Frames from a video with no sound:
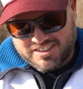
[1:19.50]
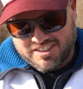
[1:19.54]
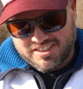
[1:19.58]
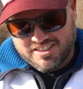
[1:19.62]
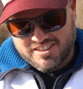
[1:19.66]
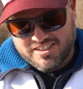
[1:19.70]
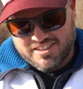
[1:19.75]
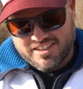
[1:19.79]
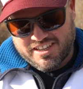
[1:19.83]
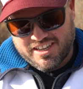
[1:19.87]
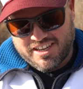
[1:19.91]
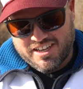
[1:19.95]

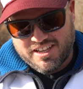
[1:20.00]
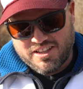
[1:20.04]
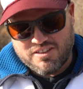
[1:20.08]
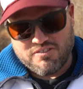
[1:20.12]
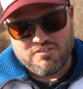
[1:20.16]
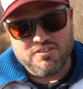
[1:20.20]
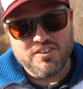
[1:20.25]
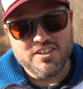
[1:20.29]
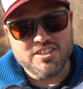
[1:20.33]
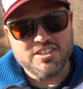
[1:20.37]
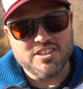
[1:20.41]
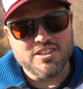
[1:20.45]
Just the
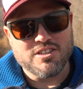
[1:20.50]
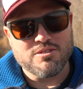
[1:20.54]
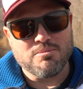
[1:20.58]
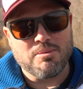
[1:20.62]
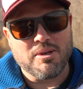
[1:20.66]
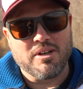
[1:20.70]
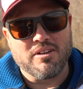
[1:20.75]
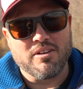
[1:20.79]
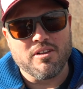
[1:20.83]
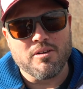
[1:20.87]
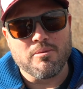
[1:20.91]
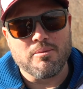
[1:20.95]
fishing's
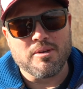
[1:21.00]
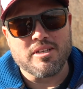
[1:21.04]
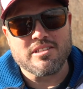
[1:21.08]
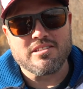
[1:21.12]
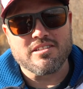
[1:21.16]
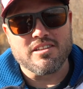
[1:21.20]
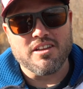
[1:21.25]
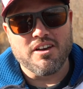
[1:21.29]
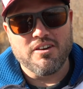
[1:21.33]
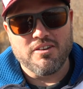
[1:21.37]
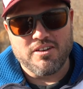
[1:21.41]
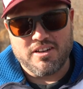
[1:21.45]
been a little bit
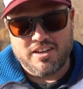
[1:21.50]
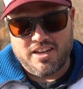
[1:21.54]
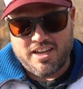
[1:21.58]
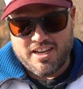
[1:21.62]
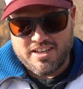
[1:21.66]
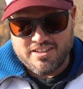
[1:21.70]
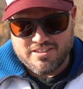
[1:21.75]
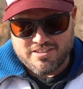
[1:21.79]
slow today,